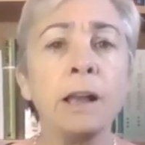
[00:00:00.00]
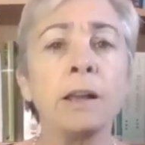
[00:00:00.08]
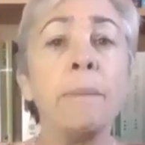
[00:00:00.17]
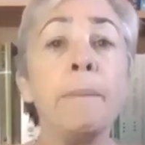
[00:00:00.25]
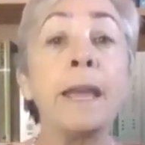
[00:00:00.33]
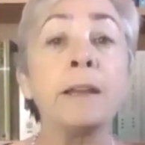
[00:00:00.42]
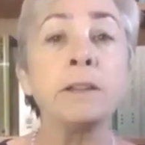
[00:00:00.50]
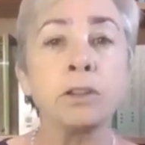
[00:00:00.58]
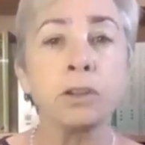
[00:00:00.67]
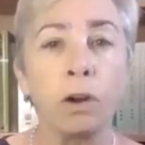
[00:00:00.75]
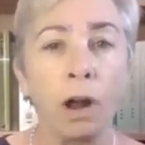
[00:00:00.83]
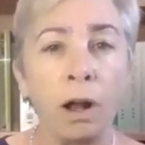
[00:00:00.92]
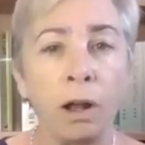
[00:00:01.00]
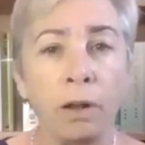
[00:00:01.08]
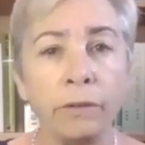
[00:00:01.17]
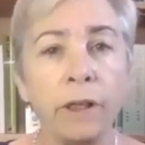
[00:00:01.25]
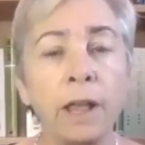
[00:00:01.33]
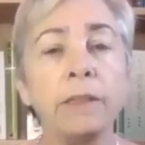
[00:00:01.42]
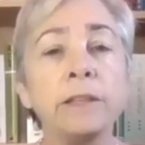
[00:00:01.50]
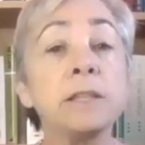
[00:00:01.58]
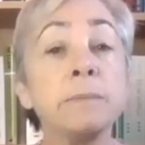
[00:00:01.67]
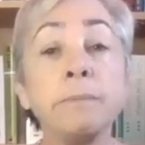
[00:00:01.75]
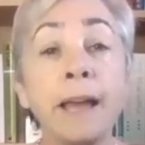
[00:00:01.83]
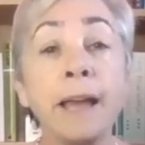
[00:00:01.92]
commander of
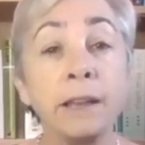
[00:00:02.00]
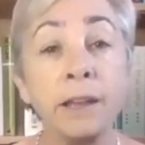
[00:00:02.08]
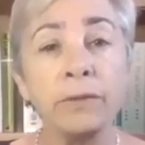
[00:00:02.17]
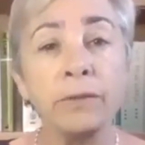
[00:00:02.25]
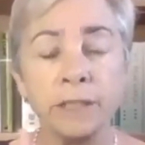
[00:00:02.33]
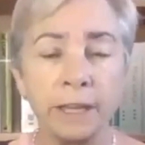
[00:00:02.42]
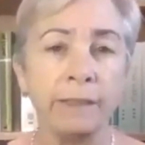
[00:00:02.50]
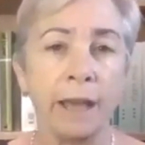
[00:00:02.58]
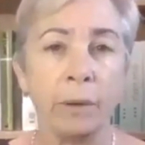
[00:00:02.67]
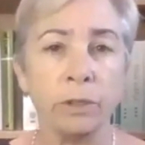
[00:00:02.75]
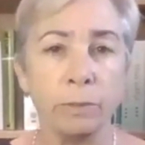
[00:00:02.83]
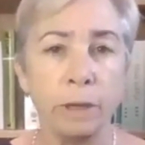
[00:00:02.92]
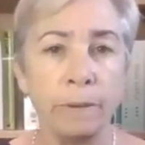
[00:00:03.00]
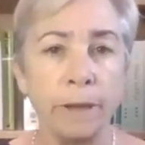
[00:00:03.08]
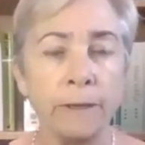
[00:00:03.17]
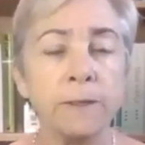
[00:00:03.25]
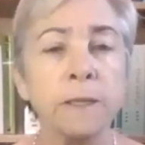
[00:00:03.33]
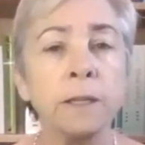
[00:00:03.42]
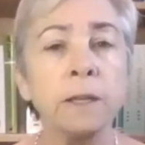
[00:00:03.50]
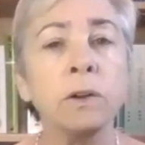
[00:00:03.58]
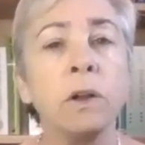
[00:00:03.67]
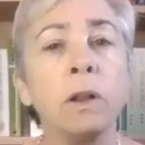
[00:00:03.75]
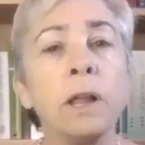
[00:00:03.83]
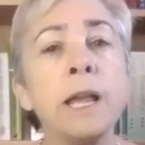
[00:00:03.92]
this magnificent, that was me being
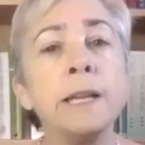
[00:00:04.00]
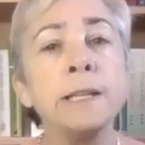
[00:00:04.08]
cynical,